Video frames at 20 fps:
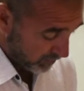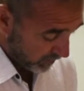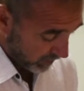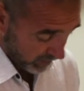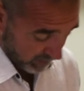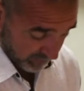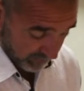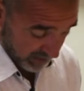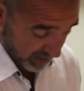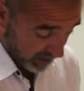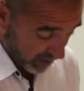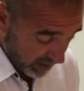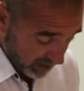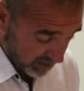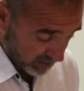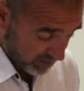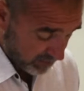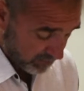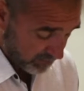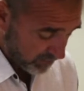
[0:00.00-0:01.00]
And if it
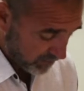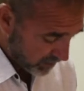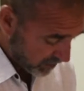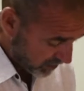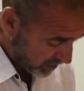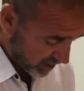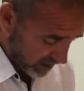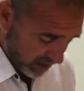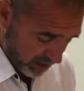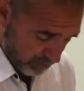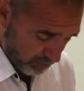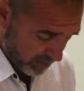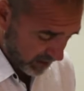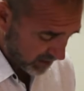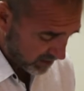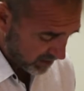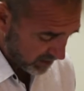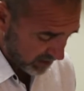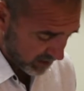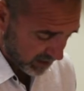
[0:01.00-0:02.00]
doesn't, just keep
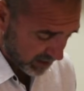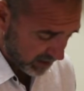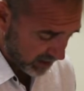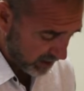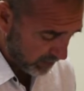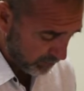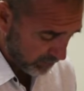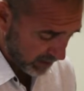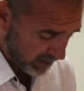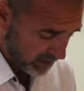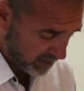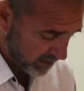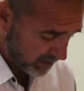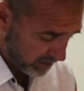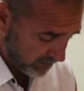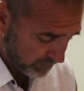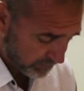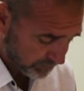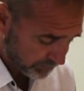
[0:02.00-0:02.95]
mixing it.